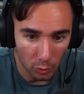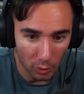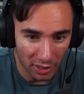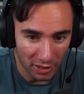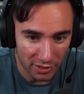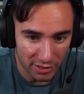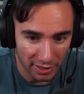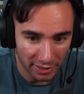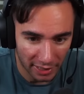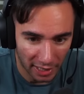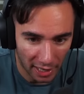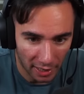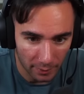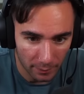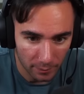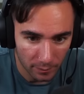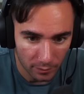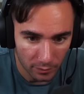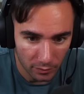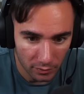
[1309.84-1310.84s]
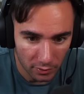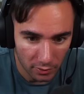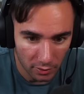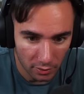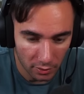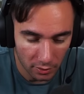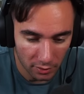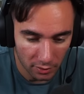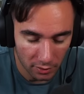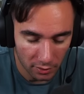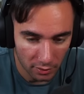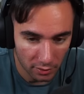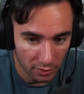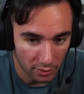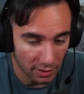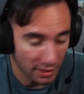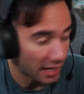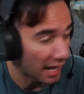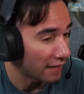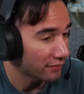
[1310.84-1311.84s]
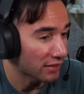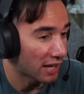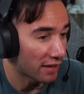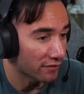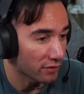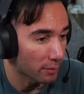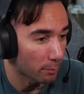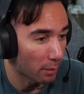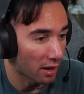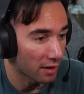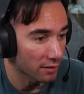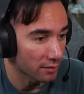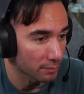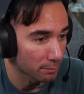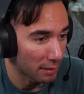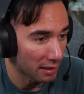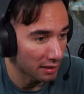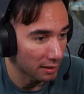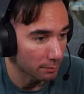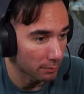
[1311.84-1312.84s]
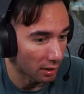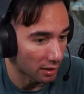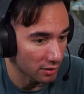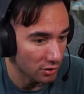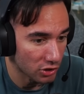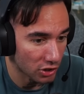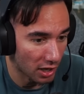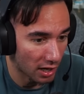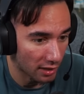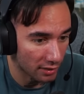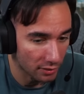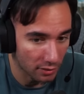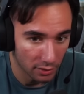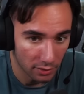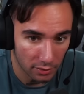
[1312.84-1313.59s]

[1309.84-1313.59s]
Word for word: What else do you got? They have to have the button belly button shot.